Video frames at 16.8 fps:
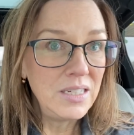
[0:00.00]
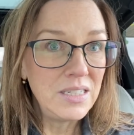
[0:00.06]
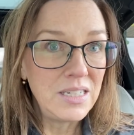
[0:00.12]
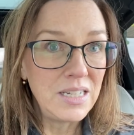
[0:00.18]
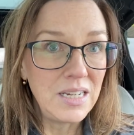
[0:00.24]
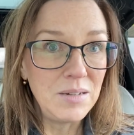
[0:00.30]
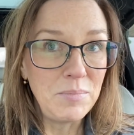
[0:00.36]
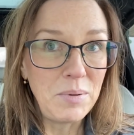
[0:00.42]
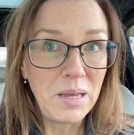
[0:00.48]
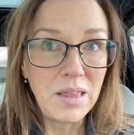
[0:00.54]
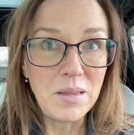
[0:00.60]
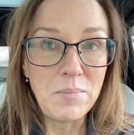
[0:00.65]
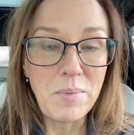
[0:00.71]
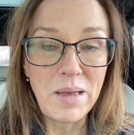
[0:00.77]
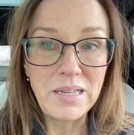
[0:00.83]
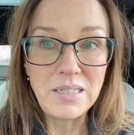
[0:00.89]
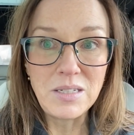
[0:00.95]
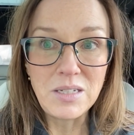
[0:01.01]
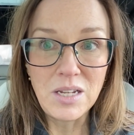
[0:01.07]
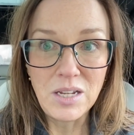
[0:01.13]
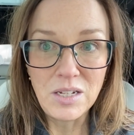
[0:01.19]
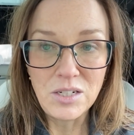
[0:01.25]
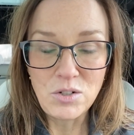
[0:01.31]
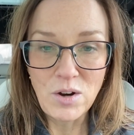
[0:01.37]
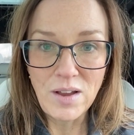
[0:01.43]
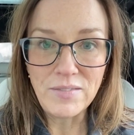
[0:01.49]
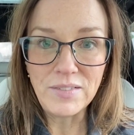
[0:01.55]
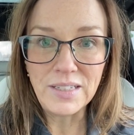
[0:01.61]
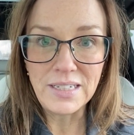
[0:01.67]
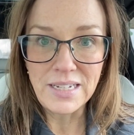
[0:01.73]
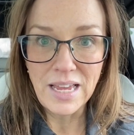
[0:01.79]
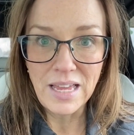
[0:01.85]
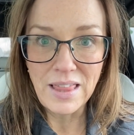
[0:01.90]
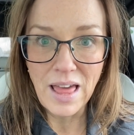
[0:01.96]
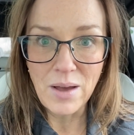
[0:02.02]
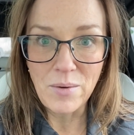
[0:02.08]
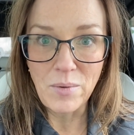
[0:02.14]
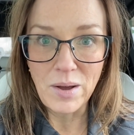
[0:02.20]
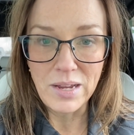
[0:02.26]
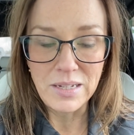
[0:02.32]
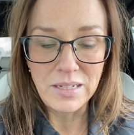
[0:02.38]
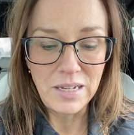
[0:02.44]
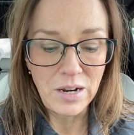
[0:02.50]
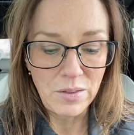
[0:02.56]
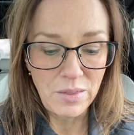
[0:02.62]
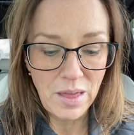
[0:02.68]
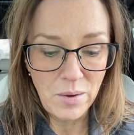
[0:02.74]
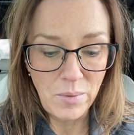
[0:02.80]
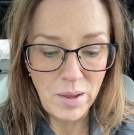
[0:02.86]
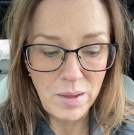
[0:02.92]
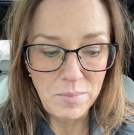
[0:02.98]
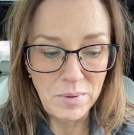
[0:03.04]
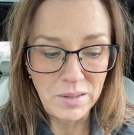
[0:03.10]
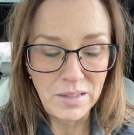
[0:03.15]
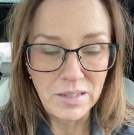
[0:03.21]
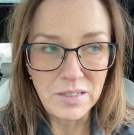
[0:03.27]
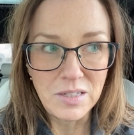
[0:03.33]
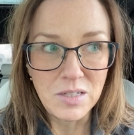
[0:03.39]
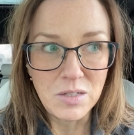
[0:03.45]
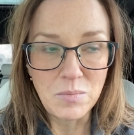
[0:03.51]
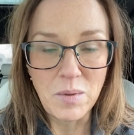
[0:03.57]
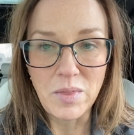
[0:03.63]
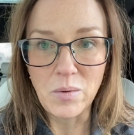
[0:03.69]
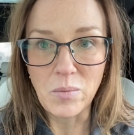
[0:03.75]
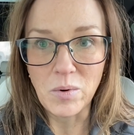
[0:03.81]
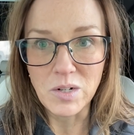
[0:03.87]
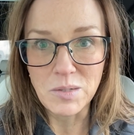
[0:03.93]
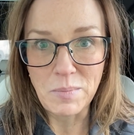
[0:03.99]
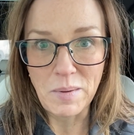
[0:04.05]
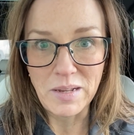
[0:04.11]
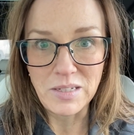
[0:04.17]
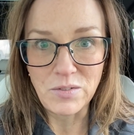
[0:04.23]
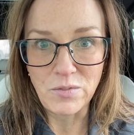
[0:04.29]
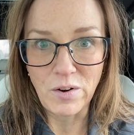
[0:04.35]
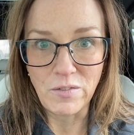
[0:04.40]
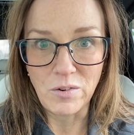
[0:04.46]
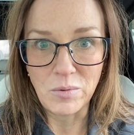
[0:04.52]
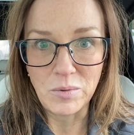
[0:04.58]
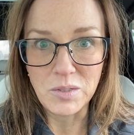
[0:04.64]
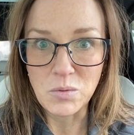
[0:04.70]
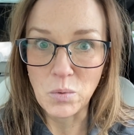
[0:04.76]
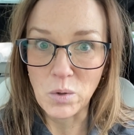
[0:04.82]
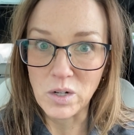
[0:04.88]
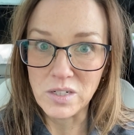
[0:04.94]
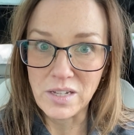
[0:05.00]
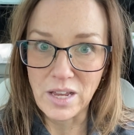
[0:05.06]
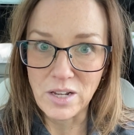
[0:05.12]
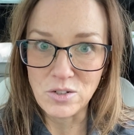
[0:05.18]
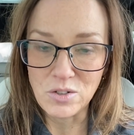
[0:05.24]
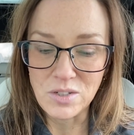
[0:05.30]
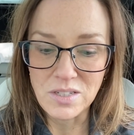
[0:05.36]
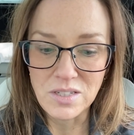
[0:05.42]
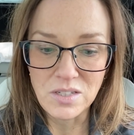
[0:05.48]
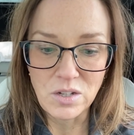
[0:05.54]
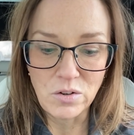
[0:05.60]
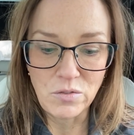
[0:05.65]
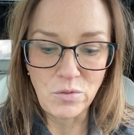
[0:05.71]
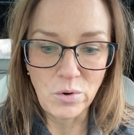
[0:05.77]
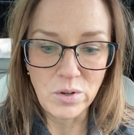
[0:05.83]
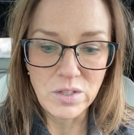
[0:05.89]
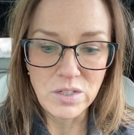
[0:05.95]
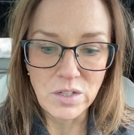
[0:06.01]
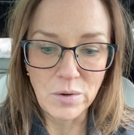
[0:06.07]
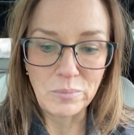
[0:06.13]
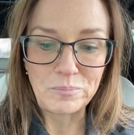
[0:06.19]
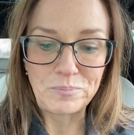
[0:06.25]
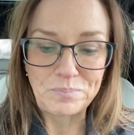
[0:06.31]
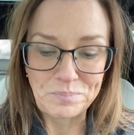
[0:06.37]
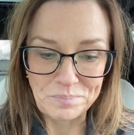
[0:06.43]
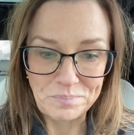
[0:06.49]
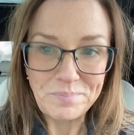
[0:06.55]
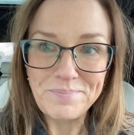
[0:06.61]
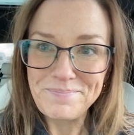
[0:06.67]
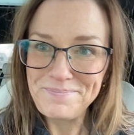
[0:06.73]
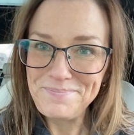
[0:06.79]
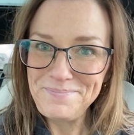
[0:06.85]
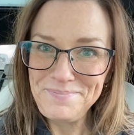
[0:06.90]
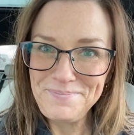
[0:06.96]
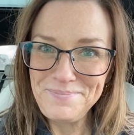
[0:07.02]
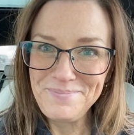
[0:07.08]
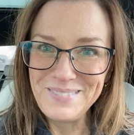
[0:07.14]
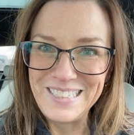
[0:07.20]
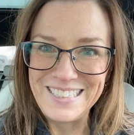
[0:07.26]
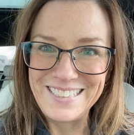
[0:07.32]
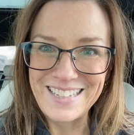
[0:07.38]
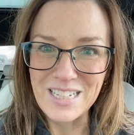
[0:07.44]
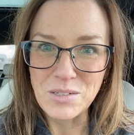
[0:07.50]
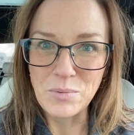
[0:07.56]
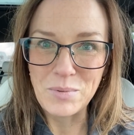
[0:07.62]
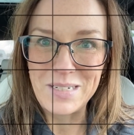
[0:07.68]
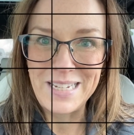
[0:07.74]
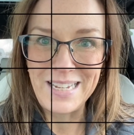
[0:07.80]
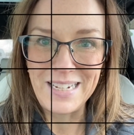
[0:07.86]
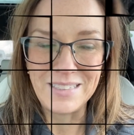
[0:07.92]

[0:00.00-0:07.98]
Didn't pick the best traveling day that way, you know, that way, but this is one that worked best for everyone's work schedules and so forth. So. That's what we did.